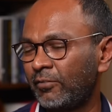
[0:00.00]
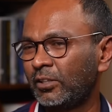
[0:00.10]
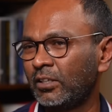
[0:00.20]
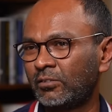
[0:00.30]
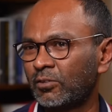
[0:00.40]

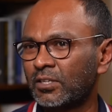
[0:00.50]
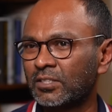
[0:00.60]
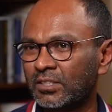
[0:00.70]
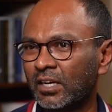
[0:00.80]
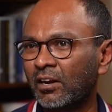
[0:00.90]
Everything, it was on
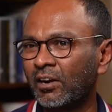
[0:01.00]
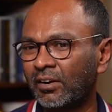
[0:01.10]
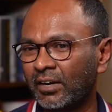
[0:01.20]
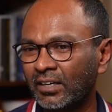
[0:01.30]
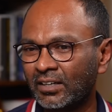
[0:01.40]

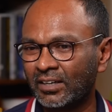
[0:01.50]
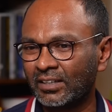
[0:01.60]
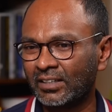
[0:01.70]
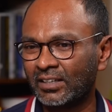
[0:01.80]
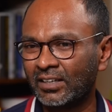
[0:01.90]
steroid, right?
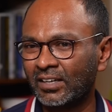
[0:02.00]
Like